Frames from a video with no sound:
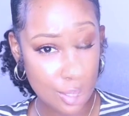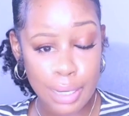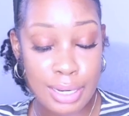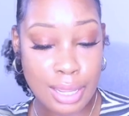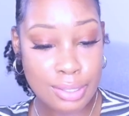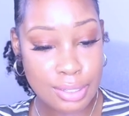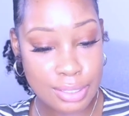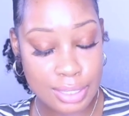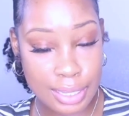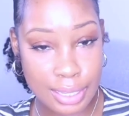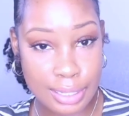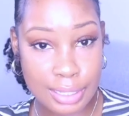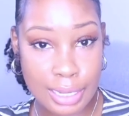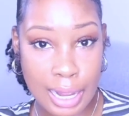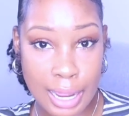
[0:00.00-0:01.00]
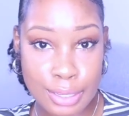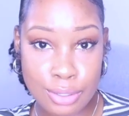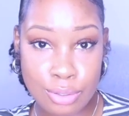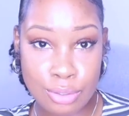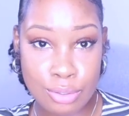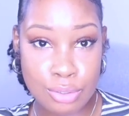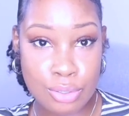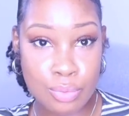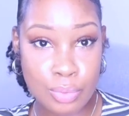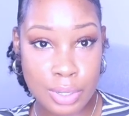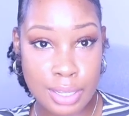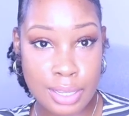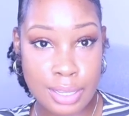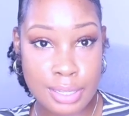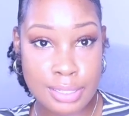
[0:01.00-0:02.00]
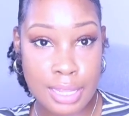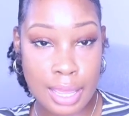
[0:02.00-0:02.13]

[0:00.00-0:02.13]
Another thing that I used was